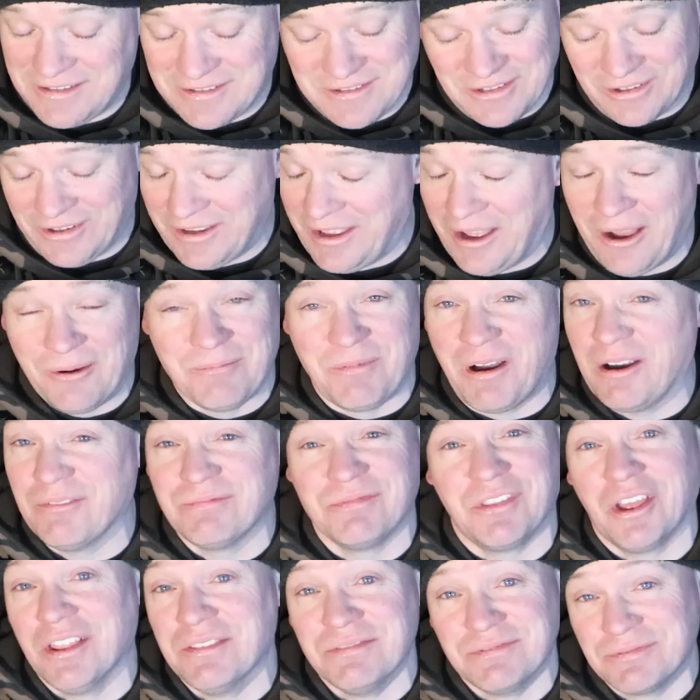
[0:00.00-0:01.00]
He's like,
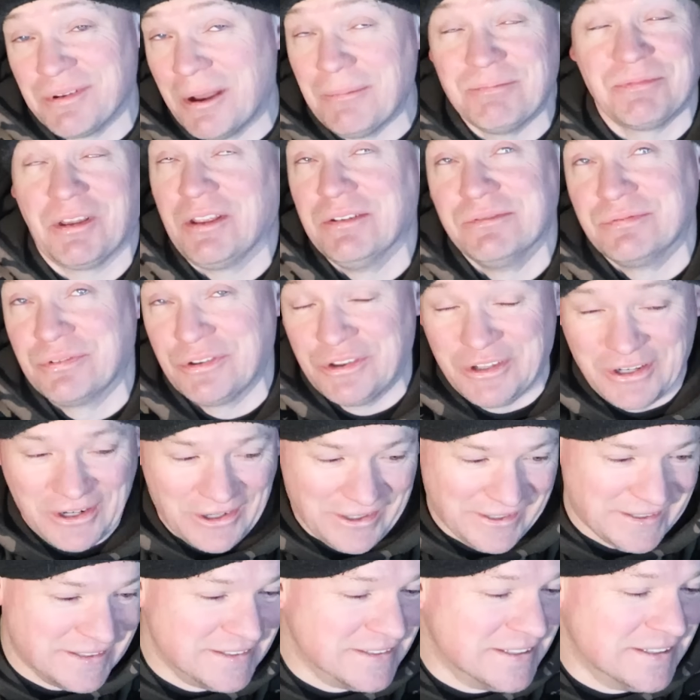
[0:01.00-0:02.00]
I'm done for the
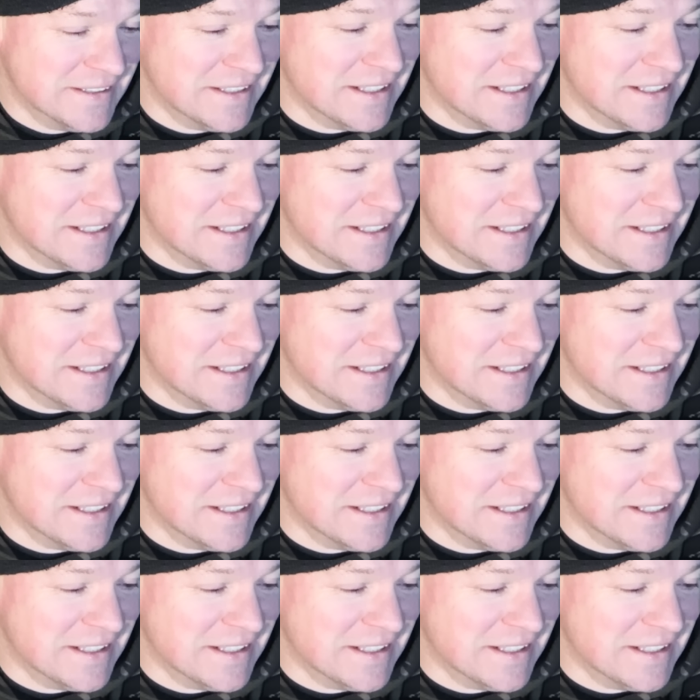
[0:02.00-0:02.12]
night.